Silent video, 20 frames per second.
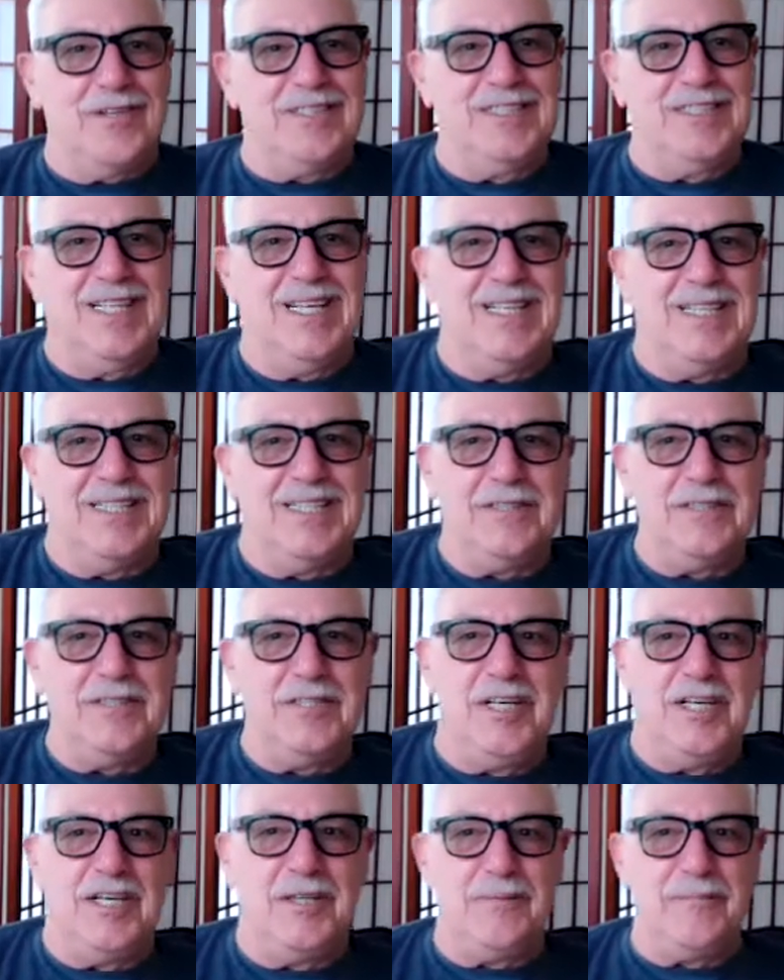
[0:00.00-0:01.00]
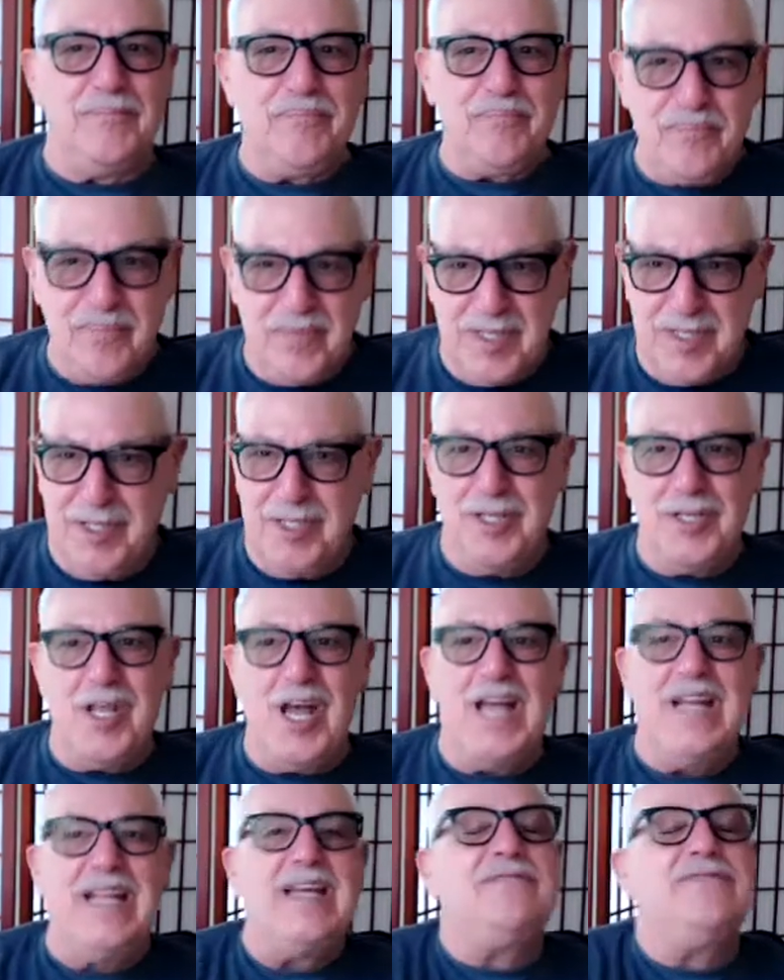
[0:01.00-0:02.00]
to
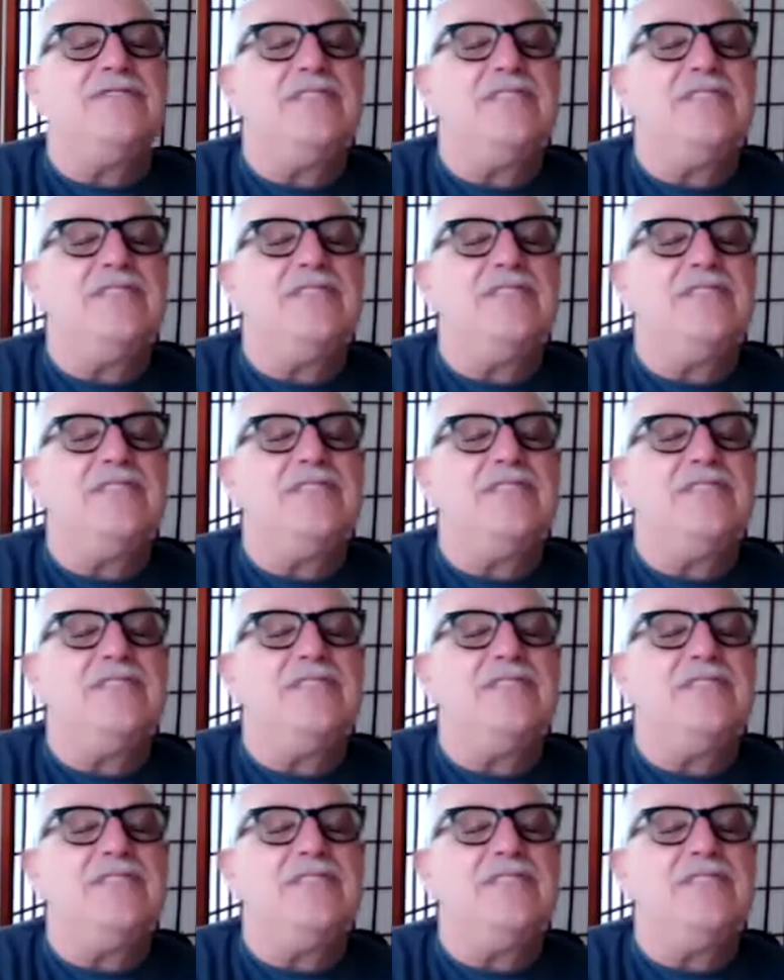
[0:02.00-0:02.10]
not have